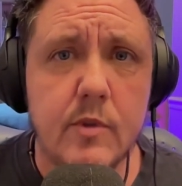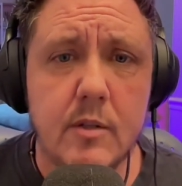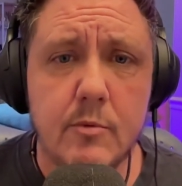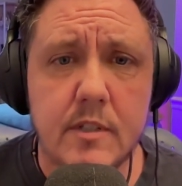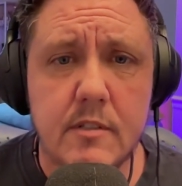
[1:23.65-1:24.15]
I
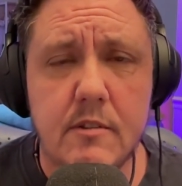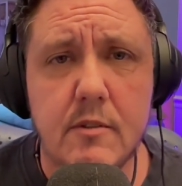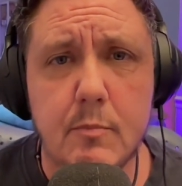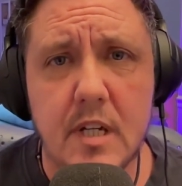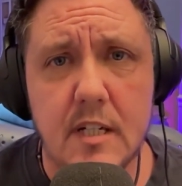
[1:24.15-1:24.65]
wanted to do this
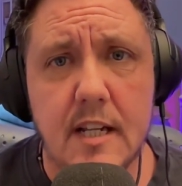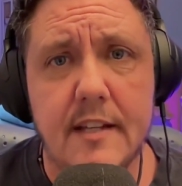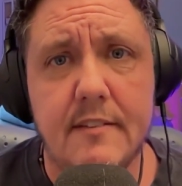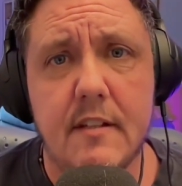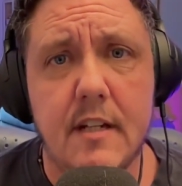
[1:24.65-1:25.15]

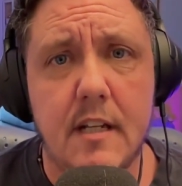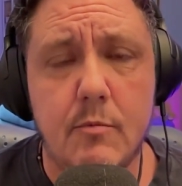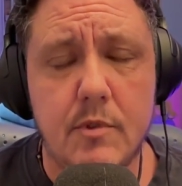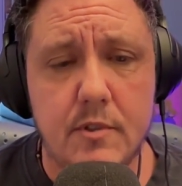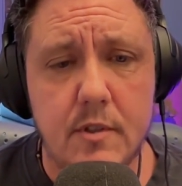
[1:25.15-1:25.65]
podcast today,
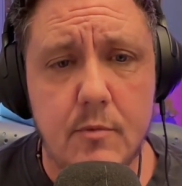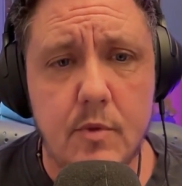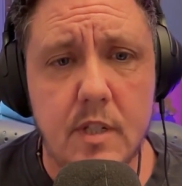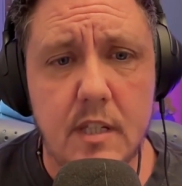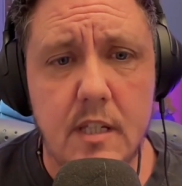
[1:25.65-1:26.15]
was to
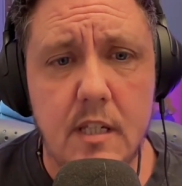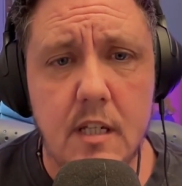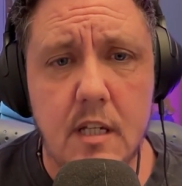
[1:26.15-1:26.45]
really